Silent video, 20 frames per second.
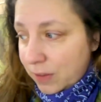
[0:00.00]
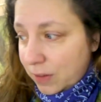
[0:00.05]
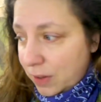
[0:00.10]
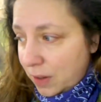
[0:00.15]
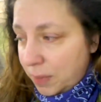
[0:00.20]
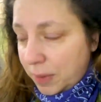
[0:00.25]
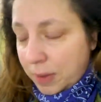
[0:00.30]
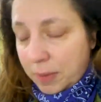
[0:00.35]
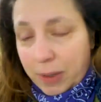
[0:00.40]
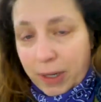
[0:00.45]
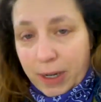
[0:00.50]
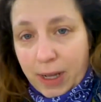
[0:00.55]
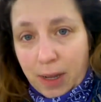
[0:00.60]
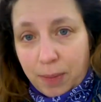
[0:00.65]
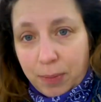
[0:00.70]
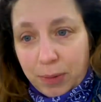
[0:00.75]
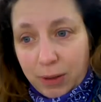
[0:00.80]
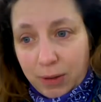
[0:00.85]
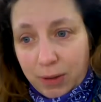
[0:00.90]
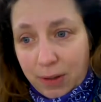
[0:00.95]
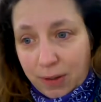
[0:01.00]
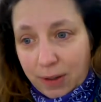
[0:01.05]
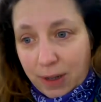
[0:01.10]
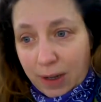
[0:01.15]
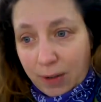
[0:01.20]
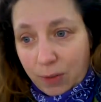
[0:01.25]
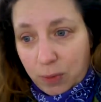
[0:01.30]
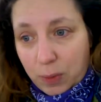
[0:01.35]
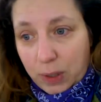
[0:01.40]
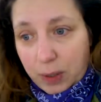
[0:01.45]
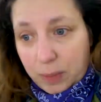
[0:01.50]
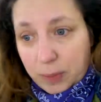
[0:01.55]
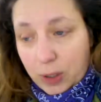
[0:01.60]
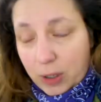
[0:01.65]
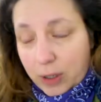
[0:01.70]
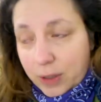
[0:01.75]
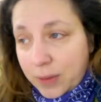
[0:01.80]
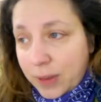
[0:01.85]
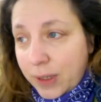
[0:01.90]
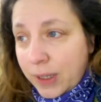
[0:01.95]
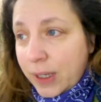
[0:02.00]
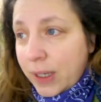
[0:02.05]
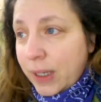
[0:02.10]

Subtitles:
something might happen to these guys while I'm gone.